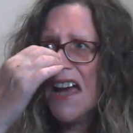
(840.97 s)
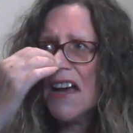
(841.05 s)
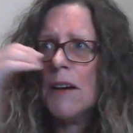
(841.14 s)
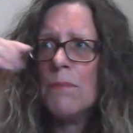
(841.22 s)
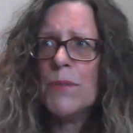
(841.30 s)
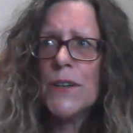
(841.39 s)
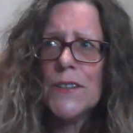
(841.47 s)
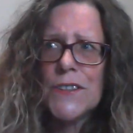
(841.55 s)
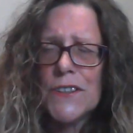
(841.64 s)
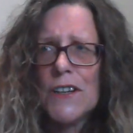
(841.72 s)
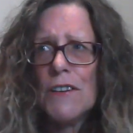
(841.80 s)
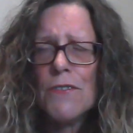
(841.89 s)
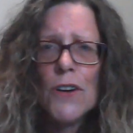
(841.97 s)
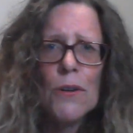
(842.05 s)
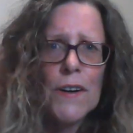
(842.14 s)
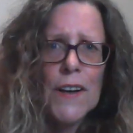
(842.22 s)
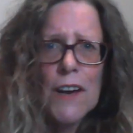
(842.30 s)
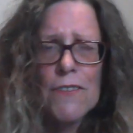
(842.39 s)
abusive, or
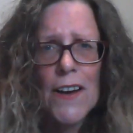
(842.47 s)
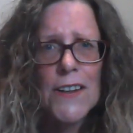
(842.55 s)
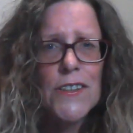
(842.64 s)
whatever